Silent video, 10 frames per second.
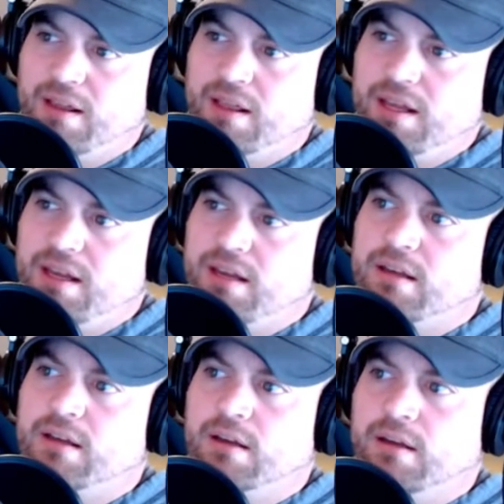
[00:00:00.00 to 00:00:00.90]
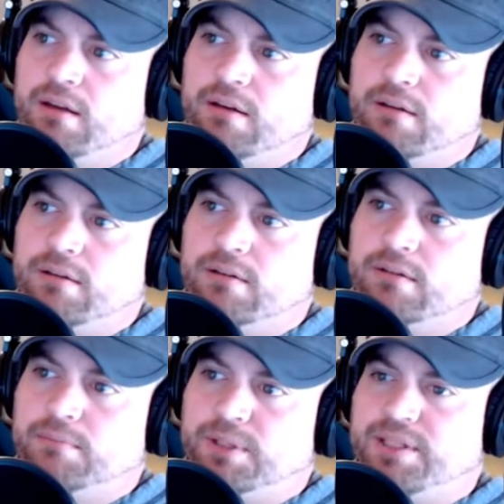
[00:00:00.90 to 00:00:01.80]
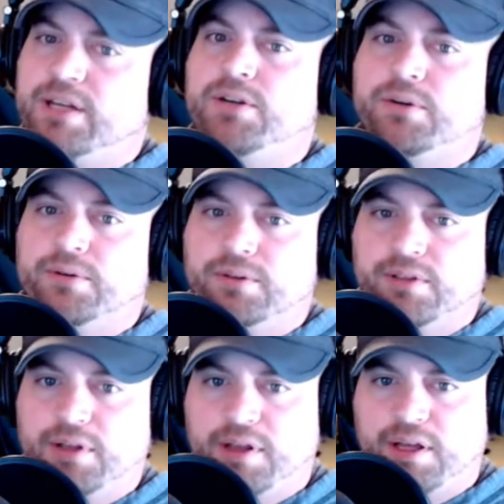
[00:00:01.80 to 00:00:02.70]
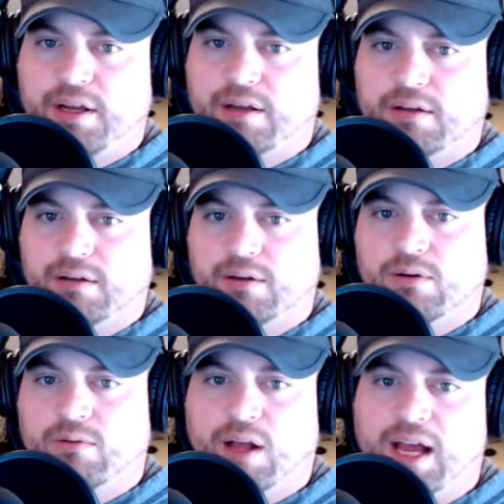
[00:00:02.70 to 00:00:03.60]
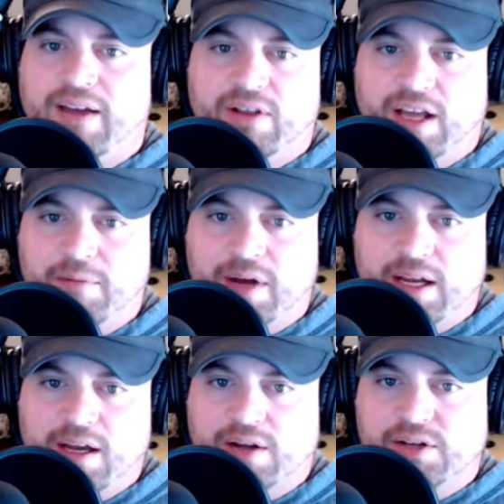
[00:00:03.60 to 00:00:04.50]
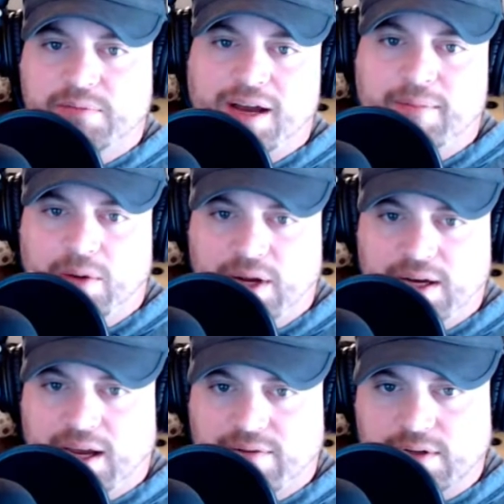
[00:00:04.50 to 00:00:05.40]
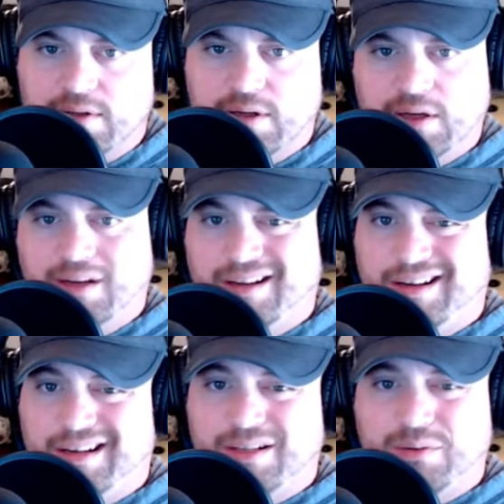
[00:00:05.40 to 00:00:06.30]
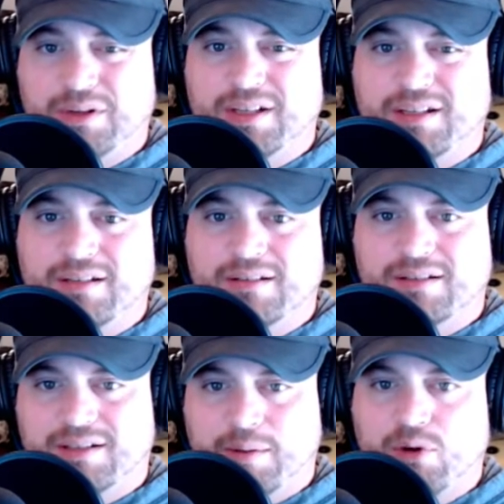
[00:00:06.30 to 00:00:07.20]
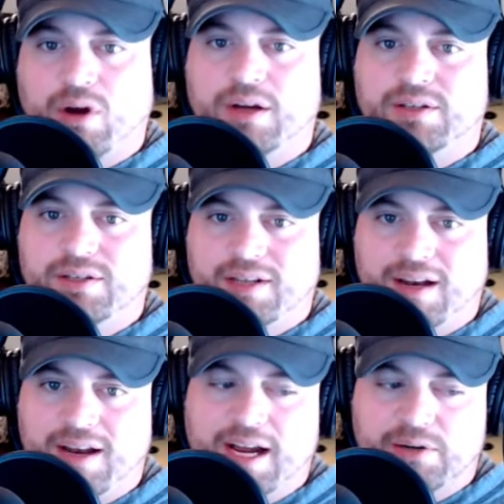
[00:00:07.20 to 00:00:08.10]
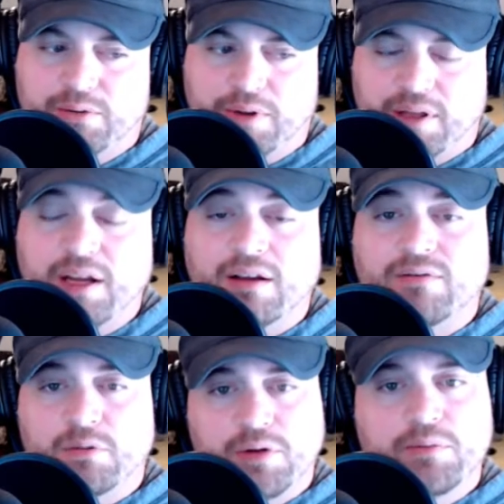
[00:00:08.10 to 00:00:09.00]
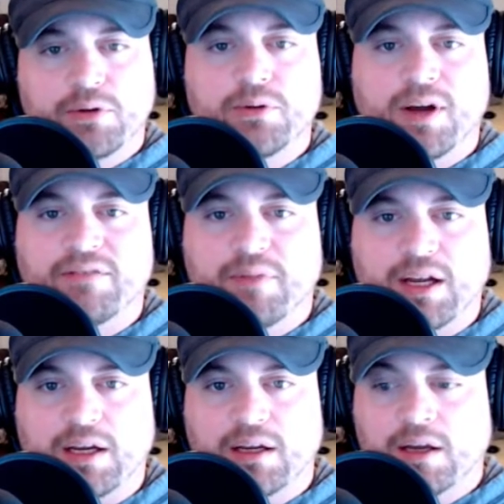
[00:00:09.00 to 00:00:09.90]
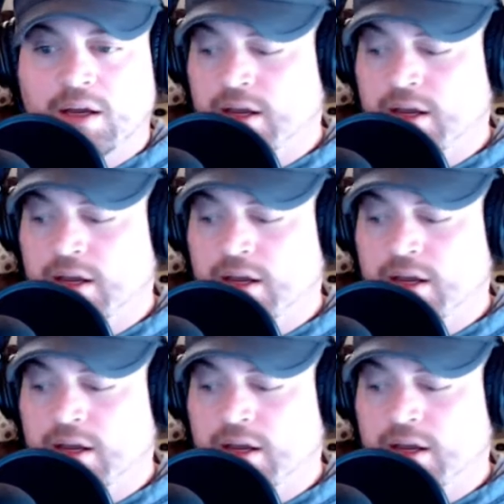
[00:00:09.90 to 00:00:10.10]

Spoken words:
the potential to think, well, I have a lot of money, I'll just buy my way into heaven, is a really subconscious and natural thing for people who have money.